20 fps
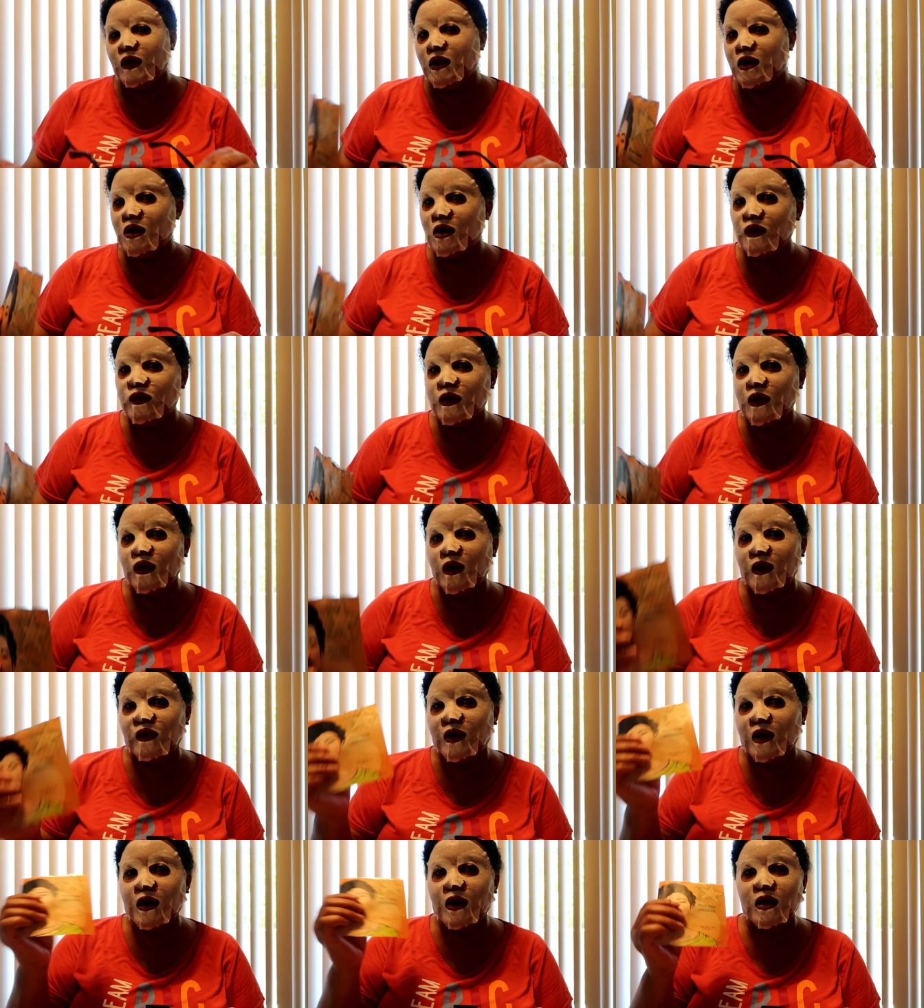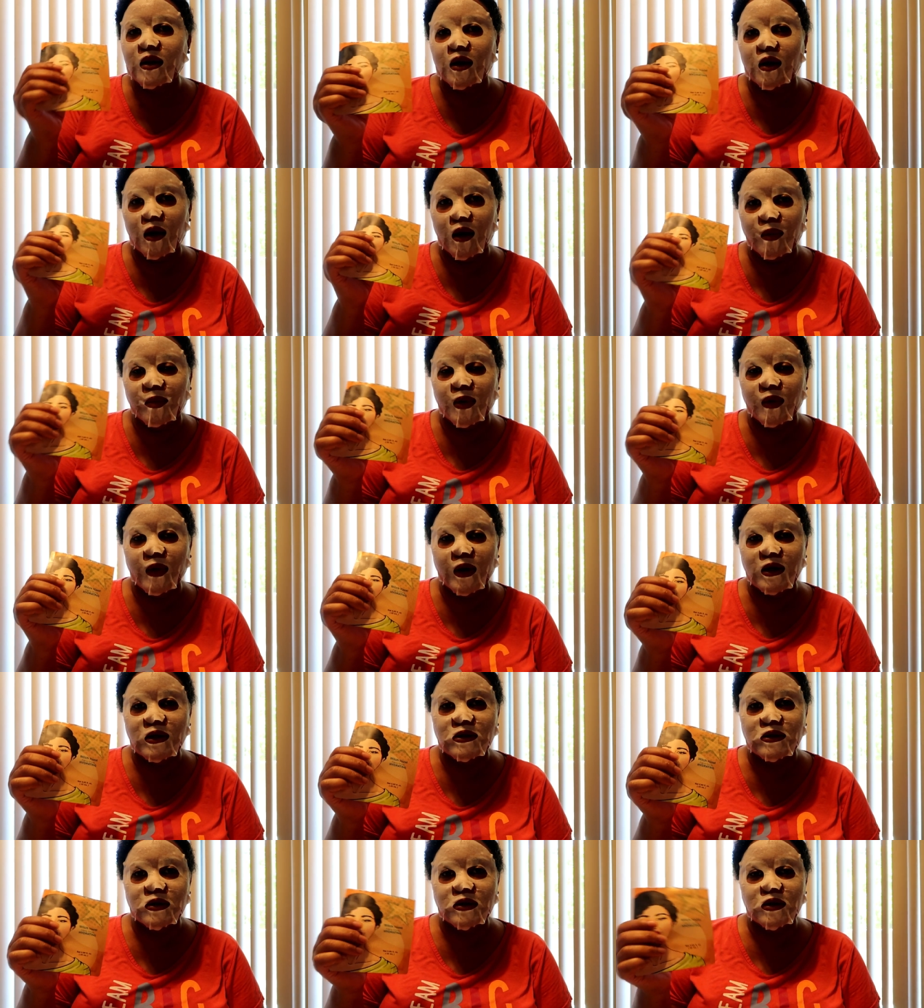any of you have had that
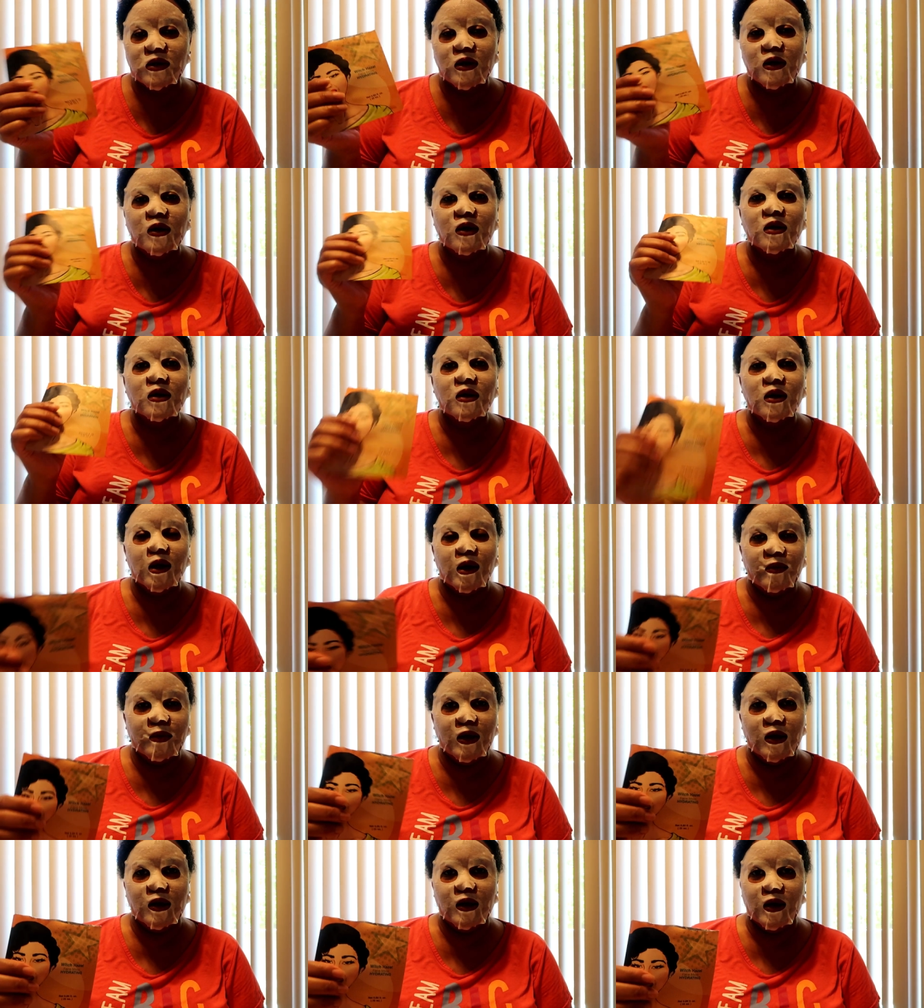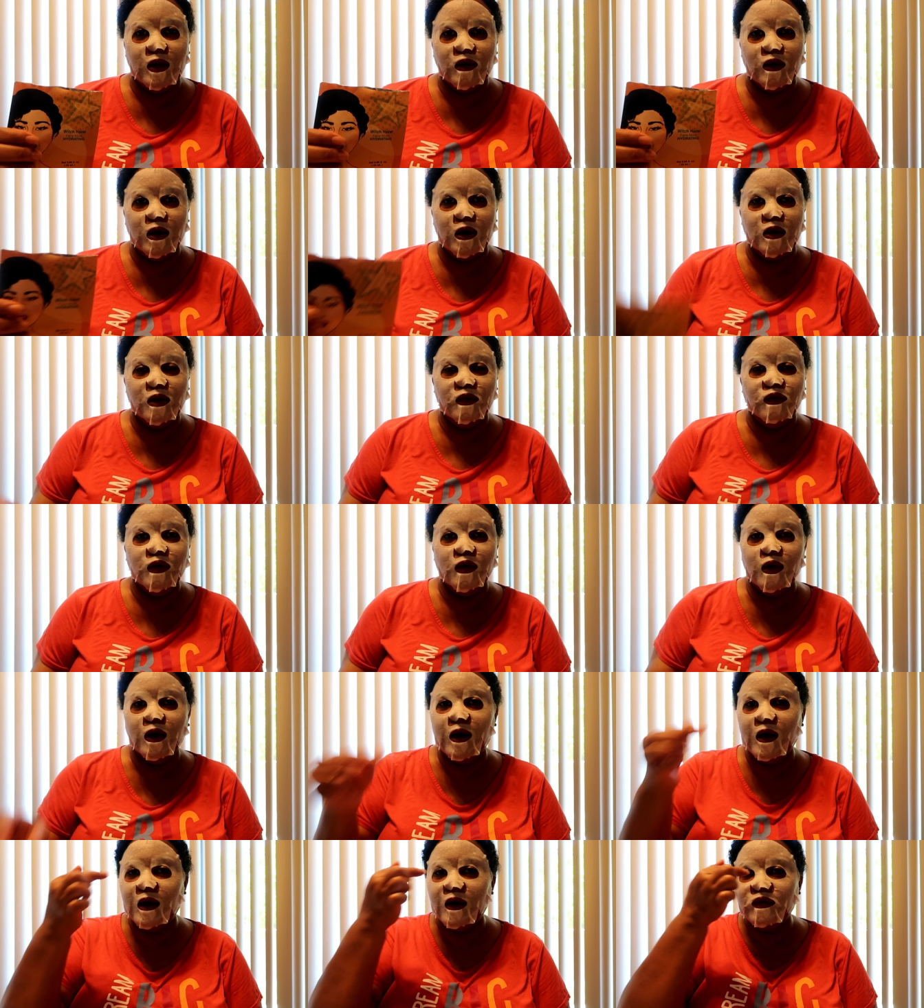operation, let me know. And if
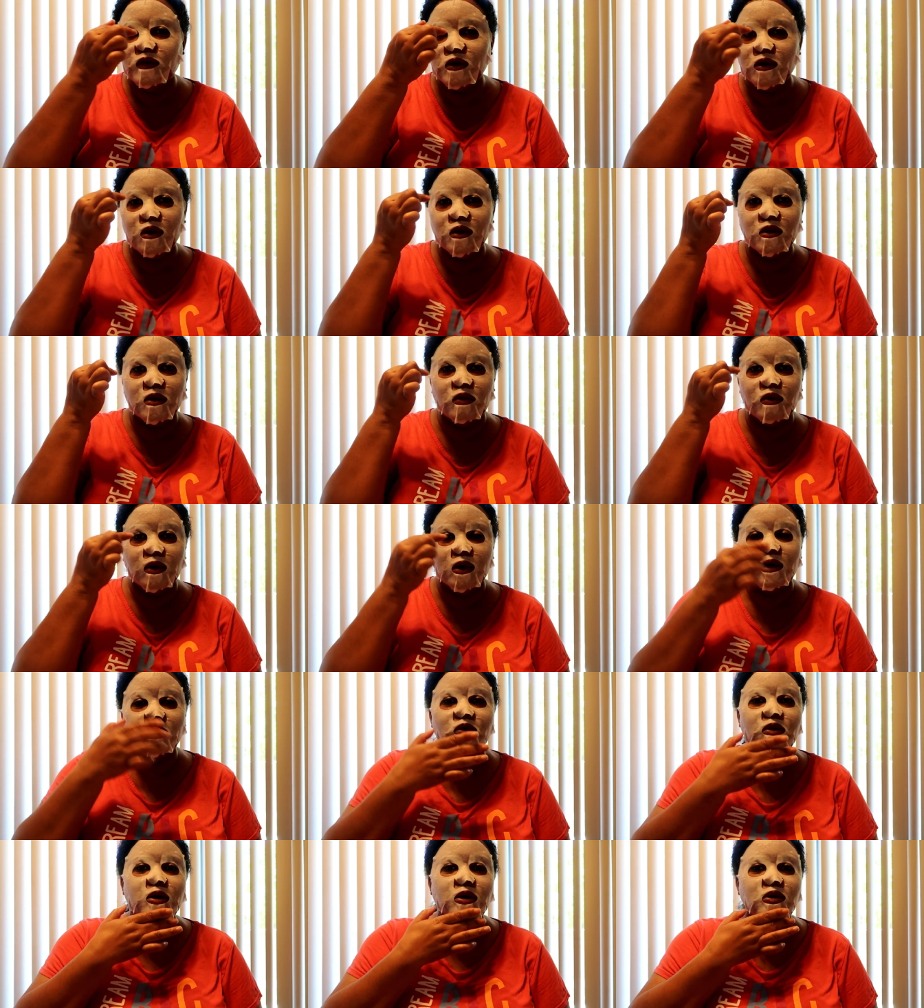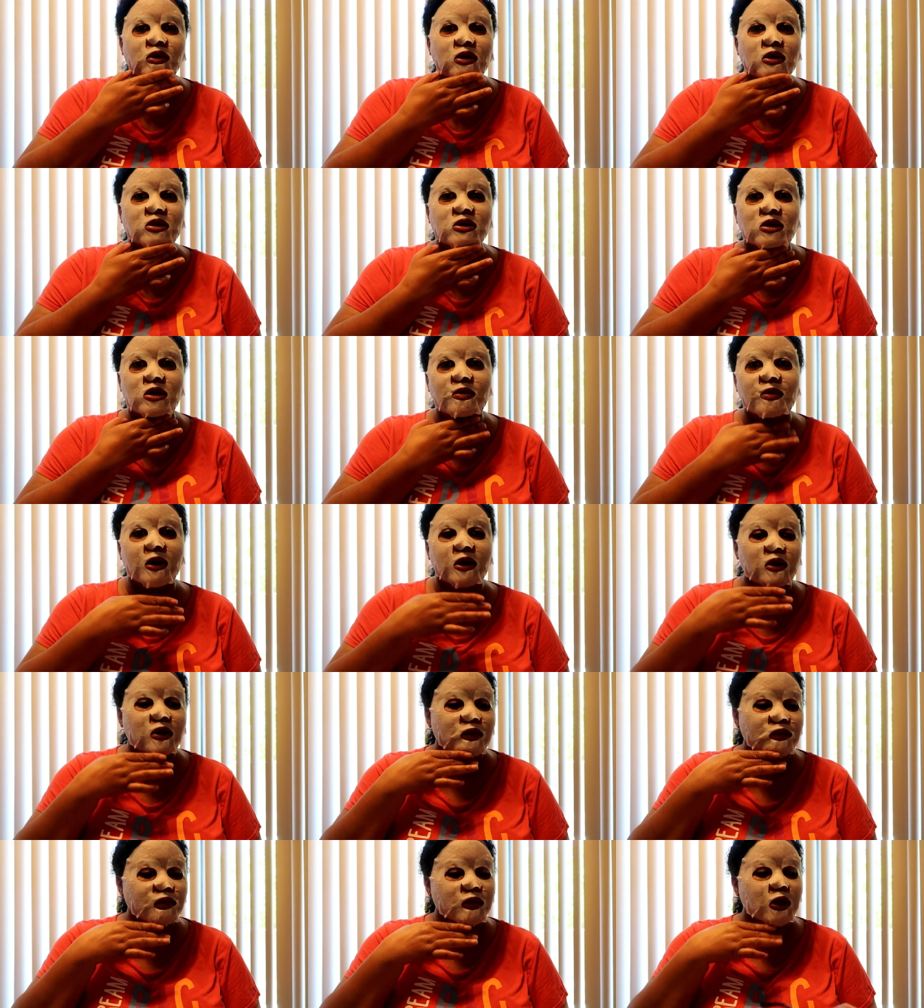you have, you know, the one where you can see
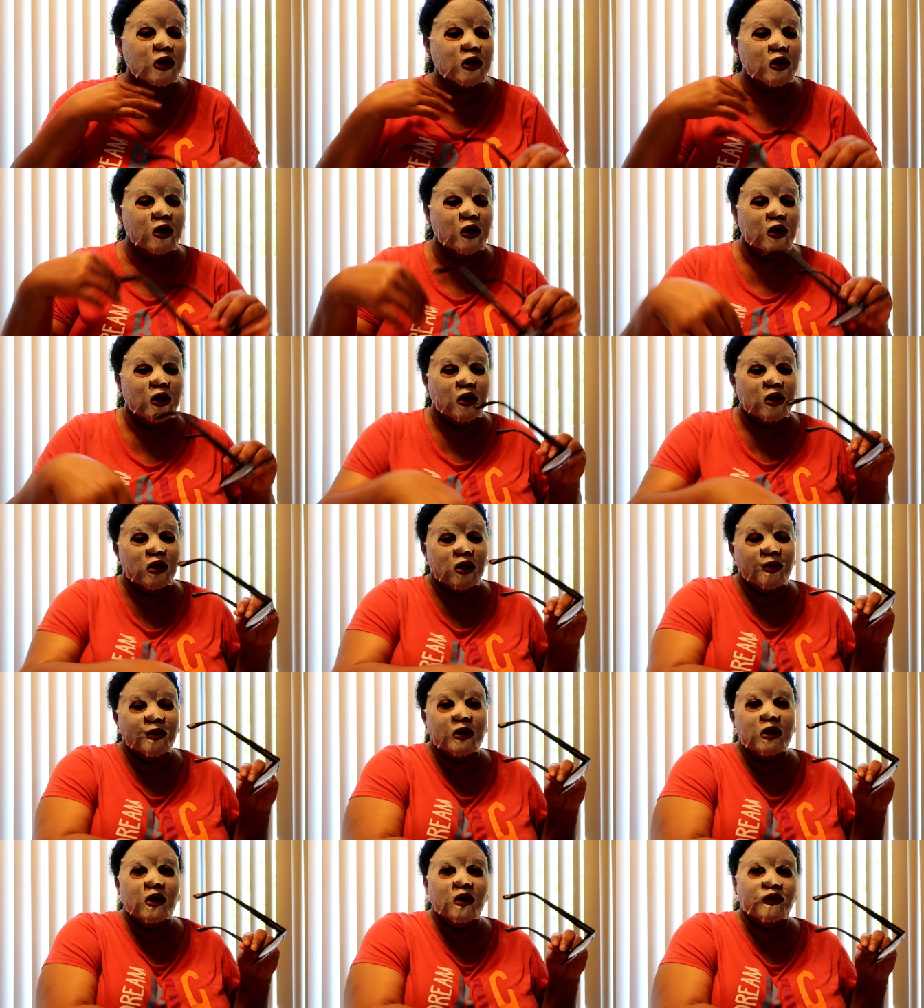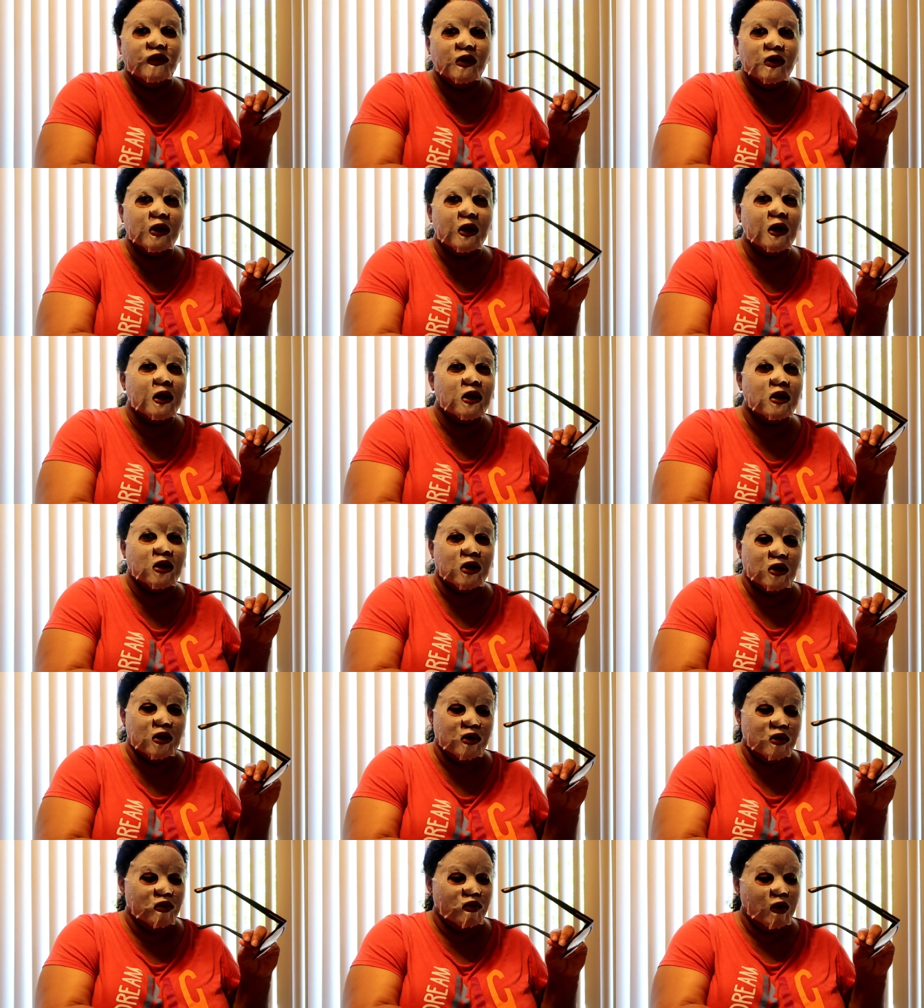better, let me know if you like
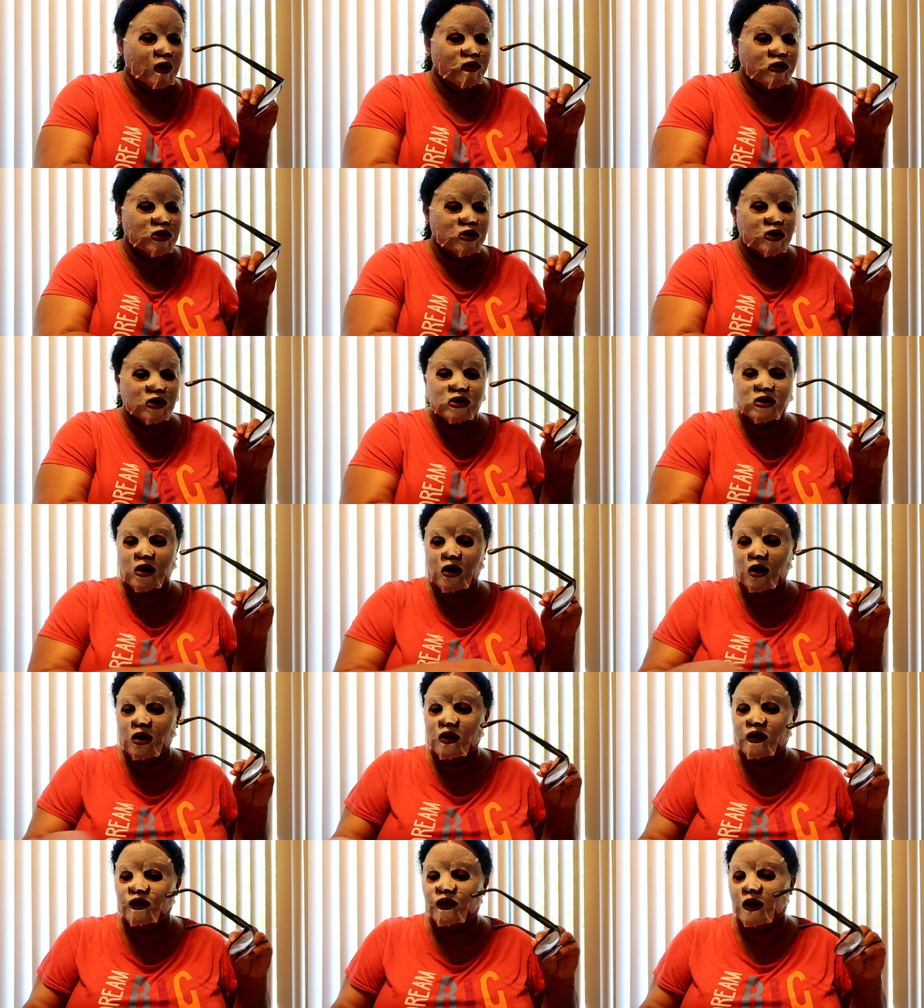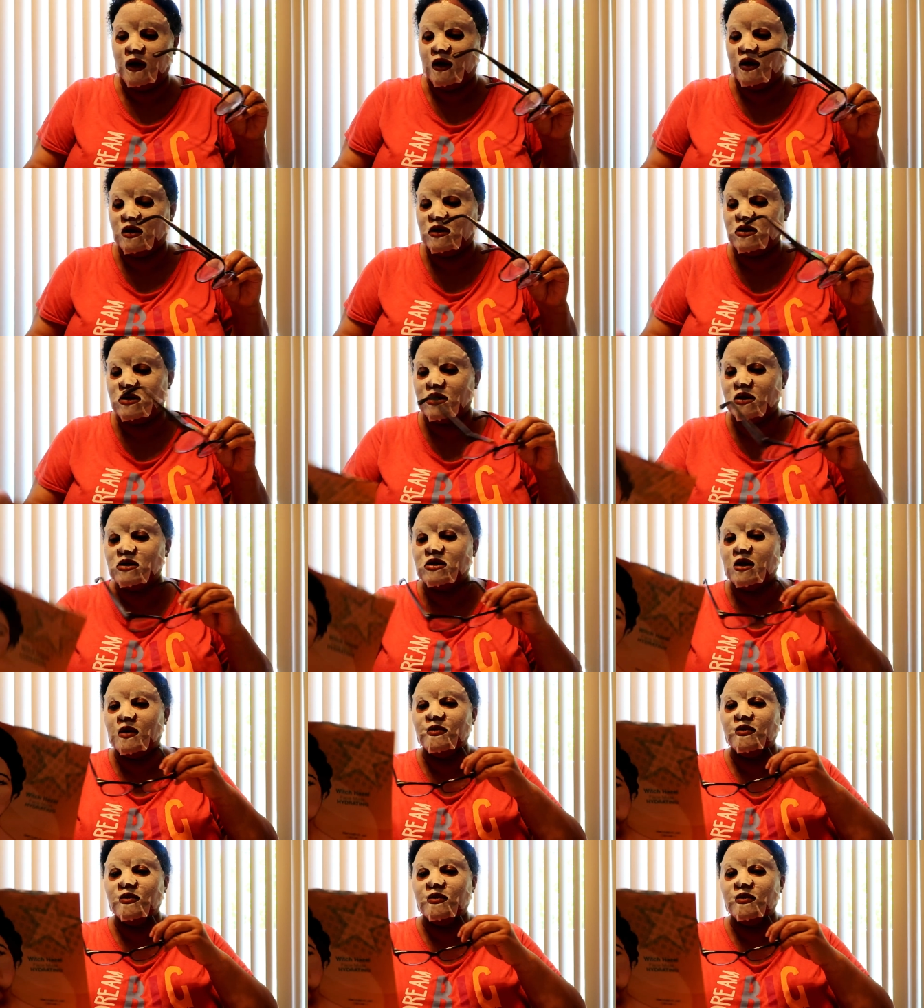it. What was your side effects? Because